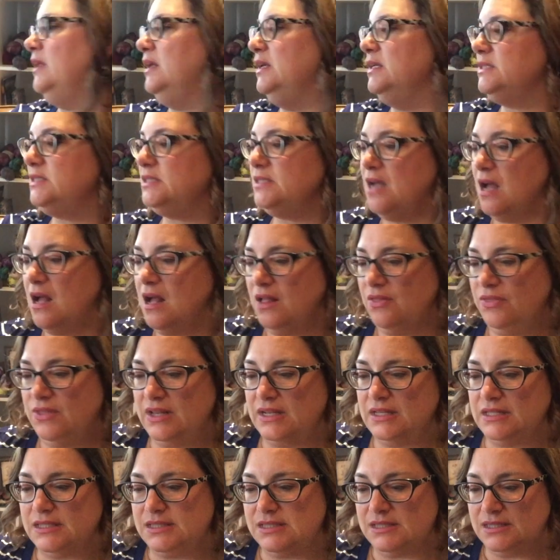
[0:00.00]
saw
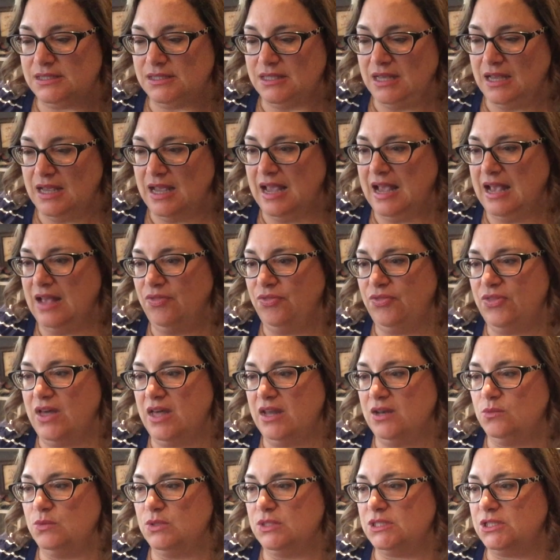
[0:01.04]
this and
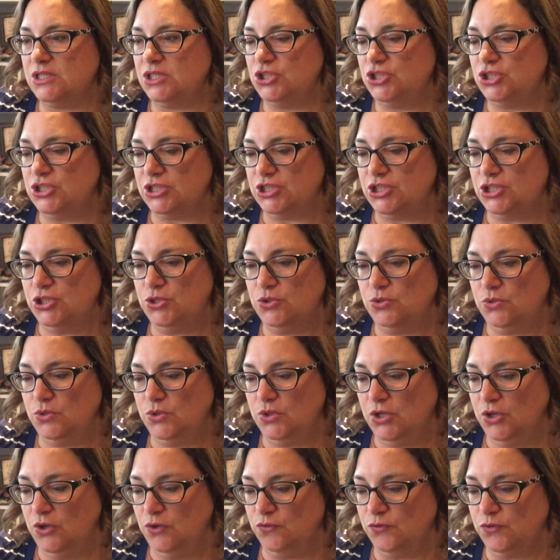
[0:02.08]
thought it was just too
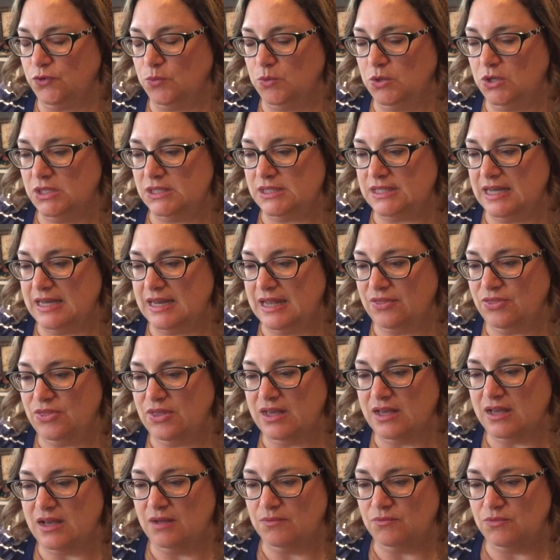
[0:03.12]
cute for words, and I
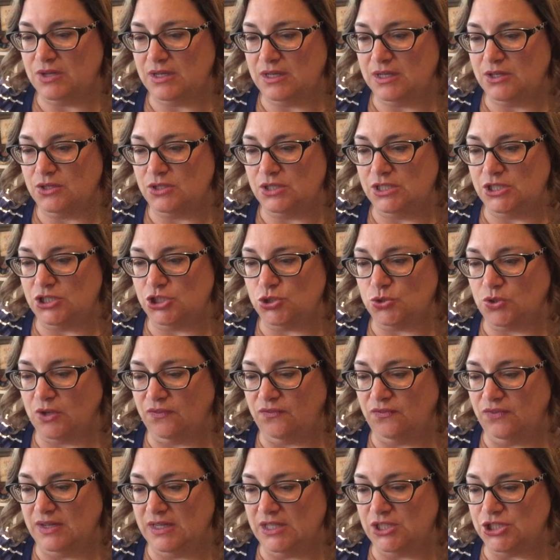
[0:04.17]
think I'm really going to enjoy
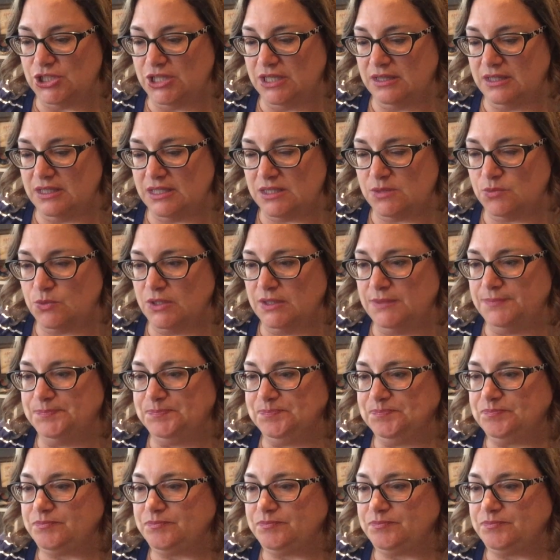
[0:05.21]
finishing this one.